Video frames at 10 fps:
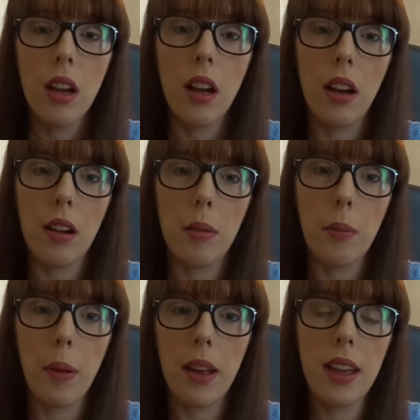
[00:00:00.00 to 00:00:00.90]

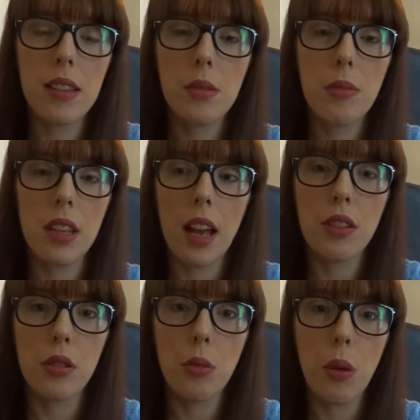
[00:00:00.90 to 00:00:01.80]
But it is something I
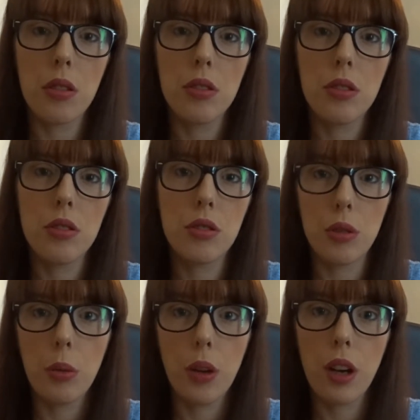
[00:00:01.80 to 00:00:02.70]
do want
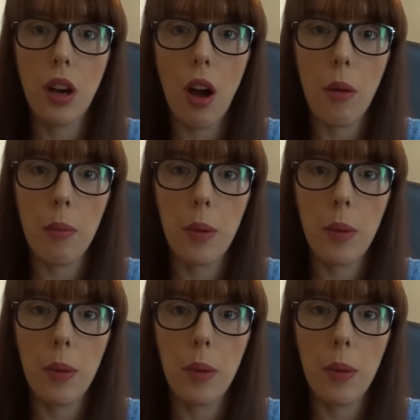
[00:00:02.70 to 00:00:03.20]
to work on,